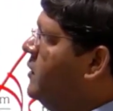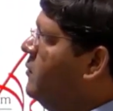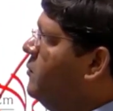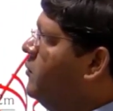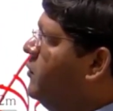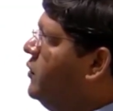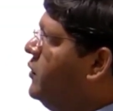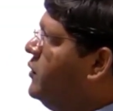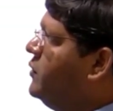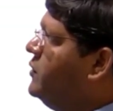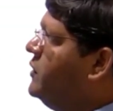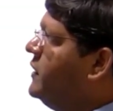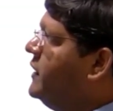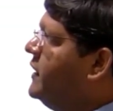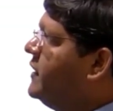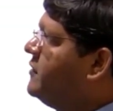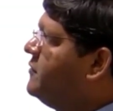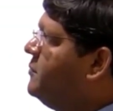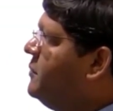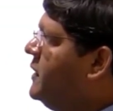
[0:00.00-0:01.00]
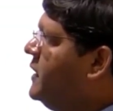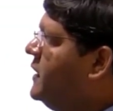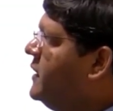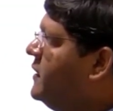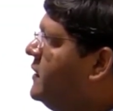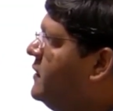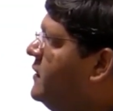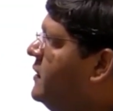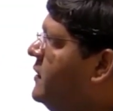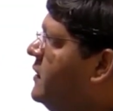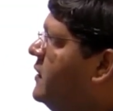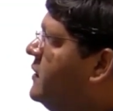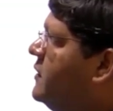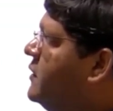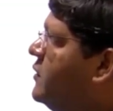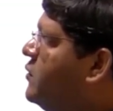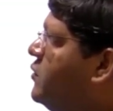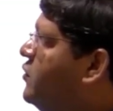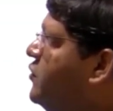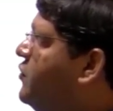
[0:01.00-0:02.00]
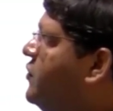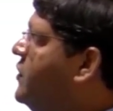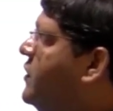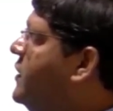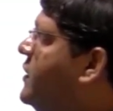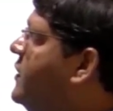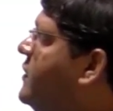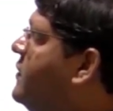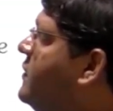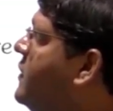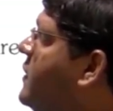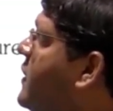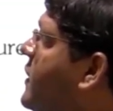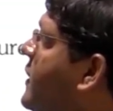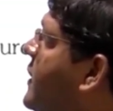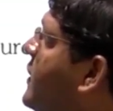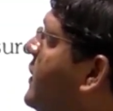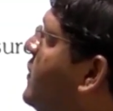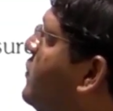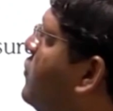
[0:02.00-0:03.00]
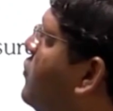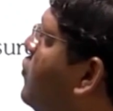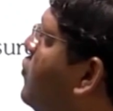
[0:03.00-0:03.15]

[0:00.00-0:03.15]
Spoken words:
Moving to the next part, the question is